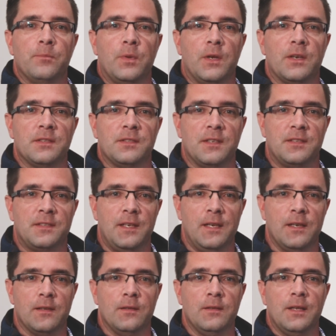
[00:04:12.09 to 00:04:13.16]
Because the
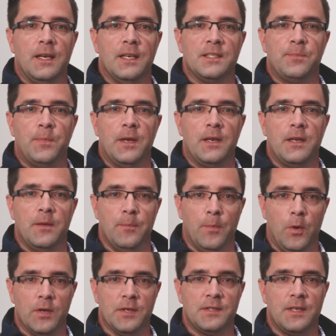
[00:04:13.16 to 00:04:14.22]
steel has been
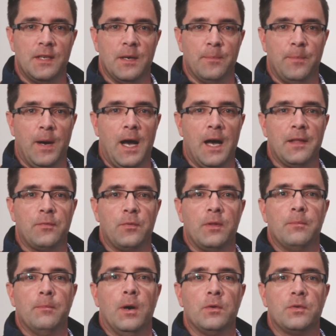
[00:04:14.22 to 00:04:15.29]
immersed in a bath
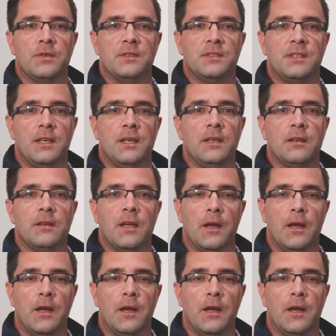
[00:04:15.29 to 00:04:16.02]
with molten zinc,